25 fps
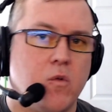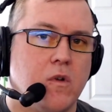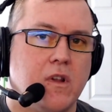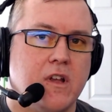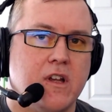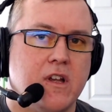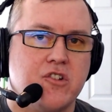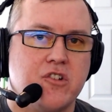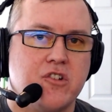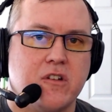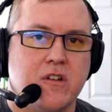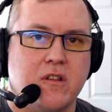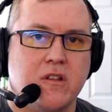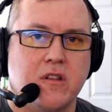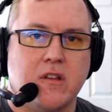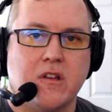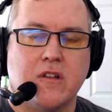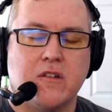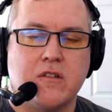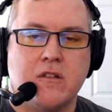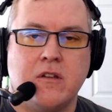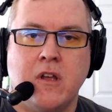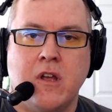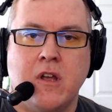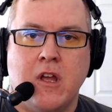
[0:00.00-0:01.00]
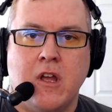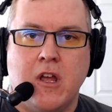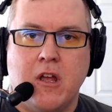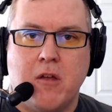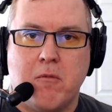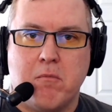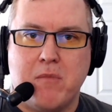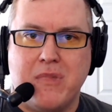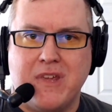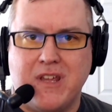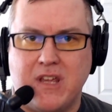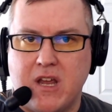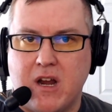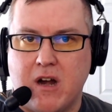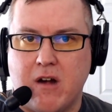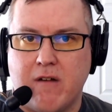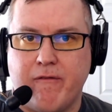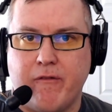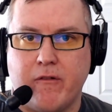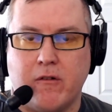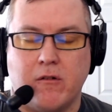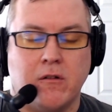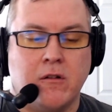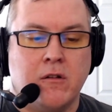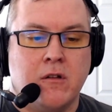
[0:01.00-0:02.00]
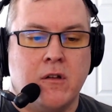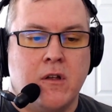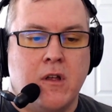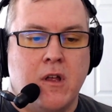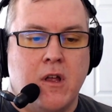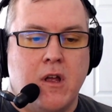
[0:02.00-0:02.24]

relation to this. Be careful.